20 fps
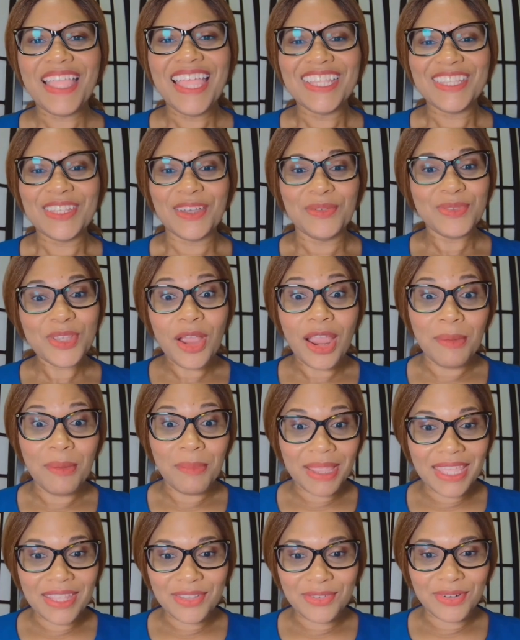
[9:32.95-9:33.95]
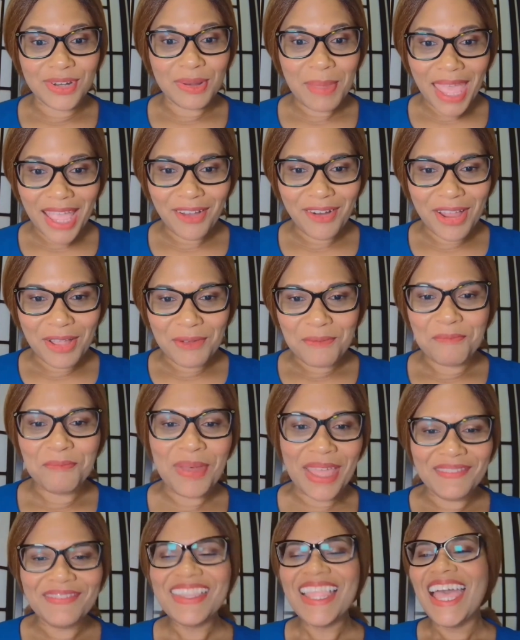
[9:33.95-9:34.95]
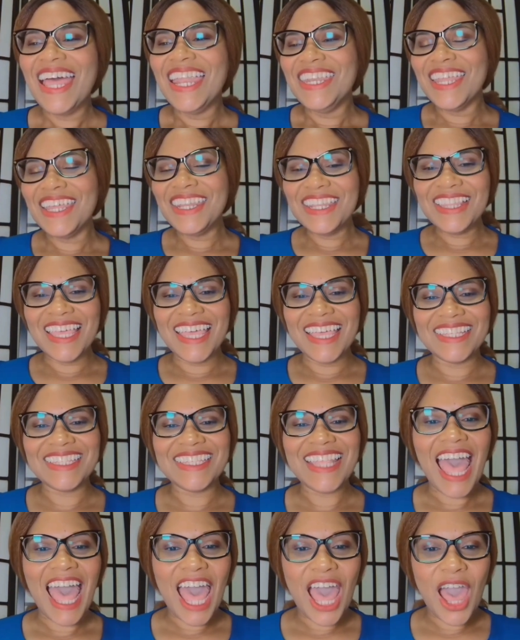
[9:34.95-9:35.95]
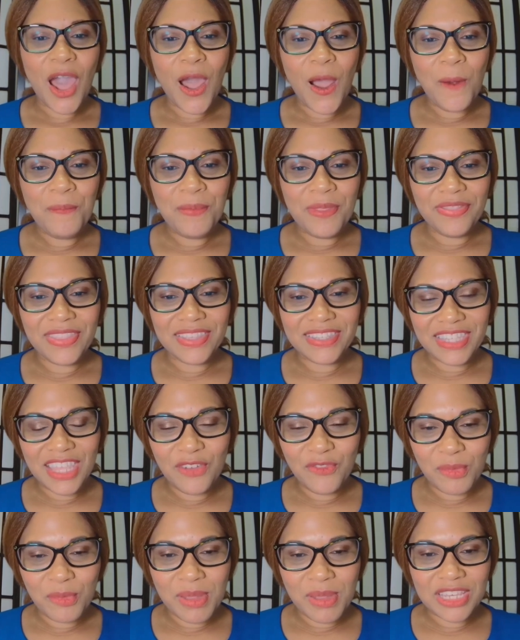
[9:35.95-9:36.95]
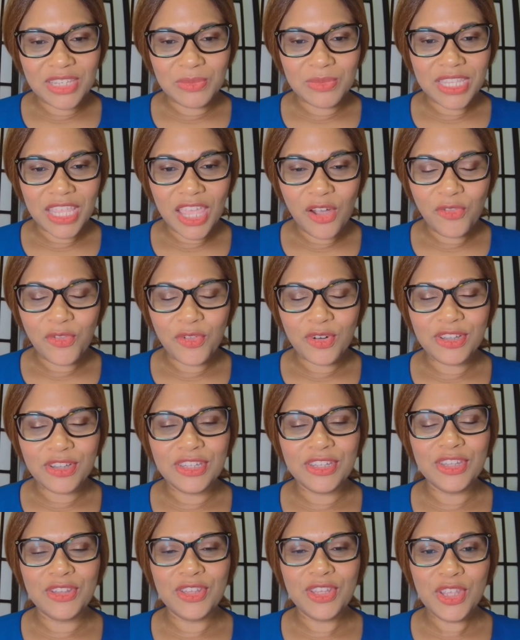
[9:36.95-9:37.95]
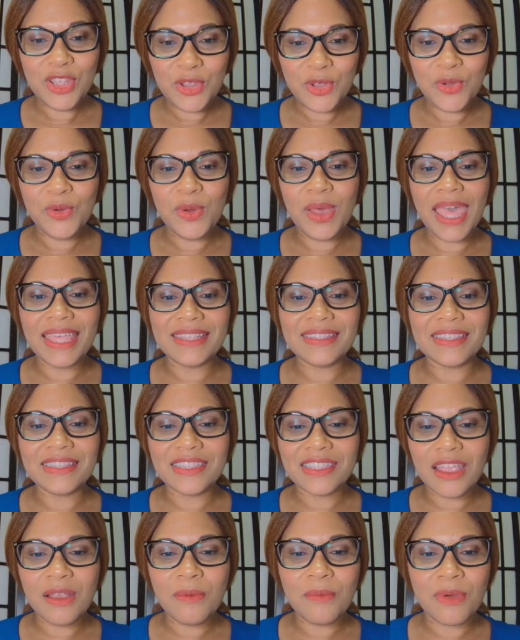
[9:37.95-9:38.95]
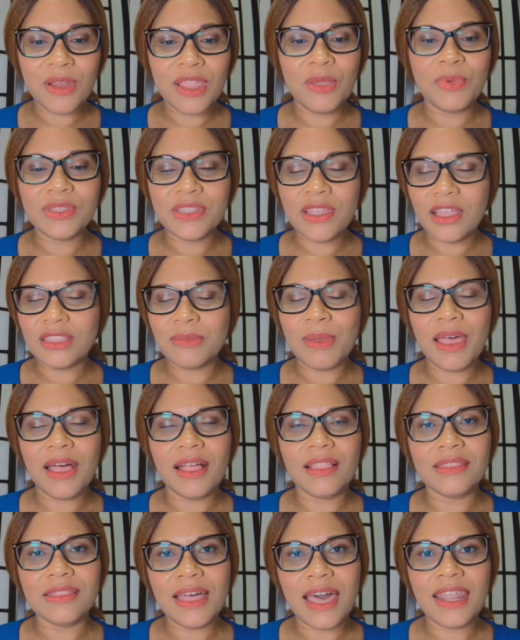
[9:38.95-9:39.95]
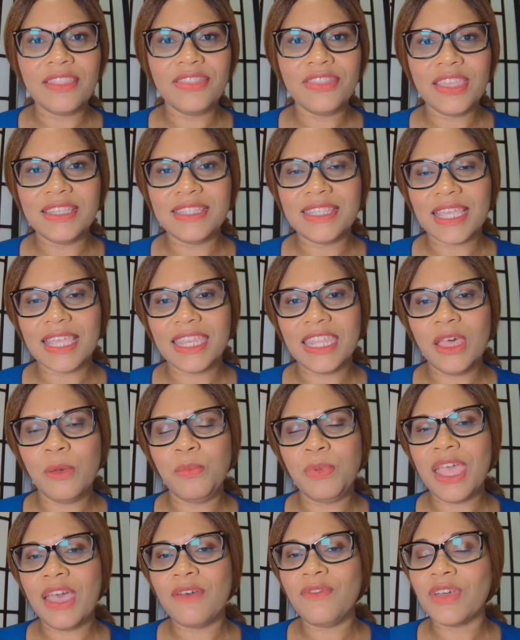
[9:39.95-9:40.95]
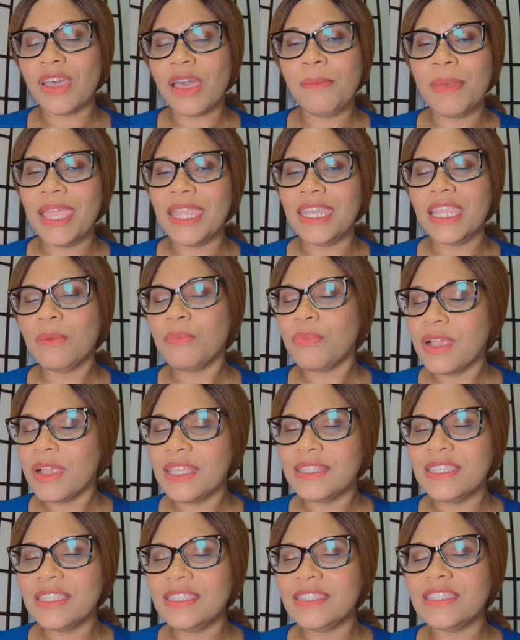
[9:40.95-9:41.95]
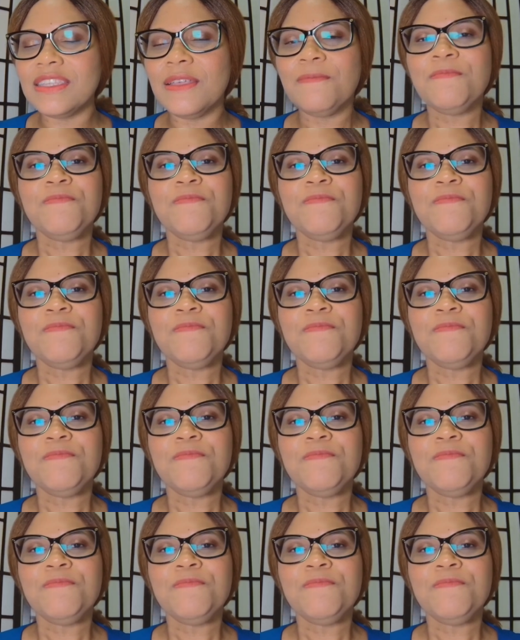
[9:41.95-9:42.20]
So sorry, my kids are in the background. But nonetheless, I hope that this information was helpful to you. As a summary, we talked about a lot of things that can help you have a commanding presence.